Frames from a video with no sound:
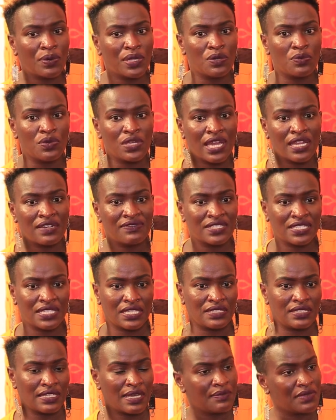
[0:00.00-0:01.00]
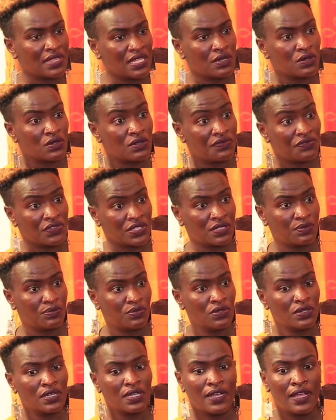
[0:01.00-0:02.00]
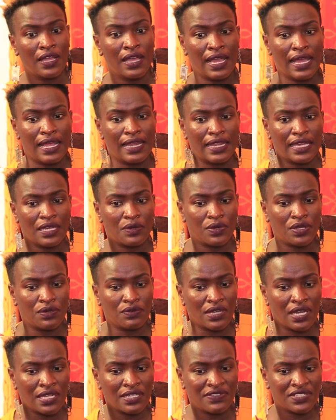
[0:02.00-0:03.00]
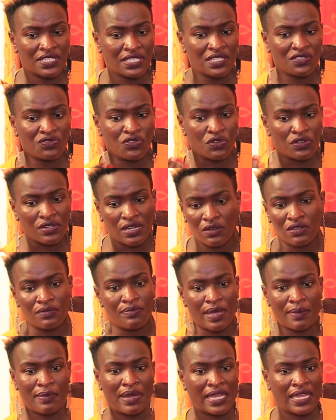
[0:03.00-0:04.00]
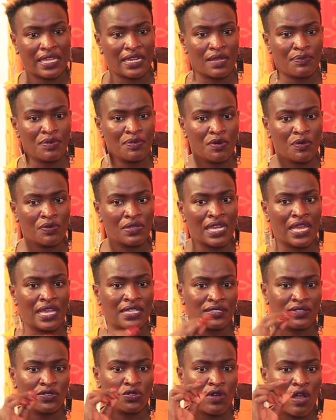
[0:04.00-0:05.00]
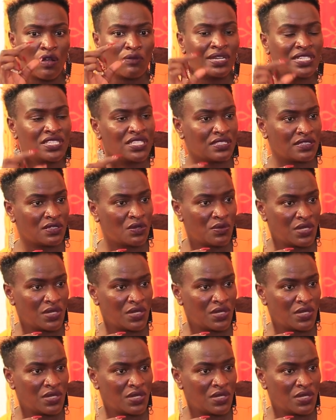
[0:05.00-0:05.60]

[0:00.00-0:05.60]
when we advertise something on Facebook, like when we advertise for Crown by McKenna, people will ask, so how much is the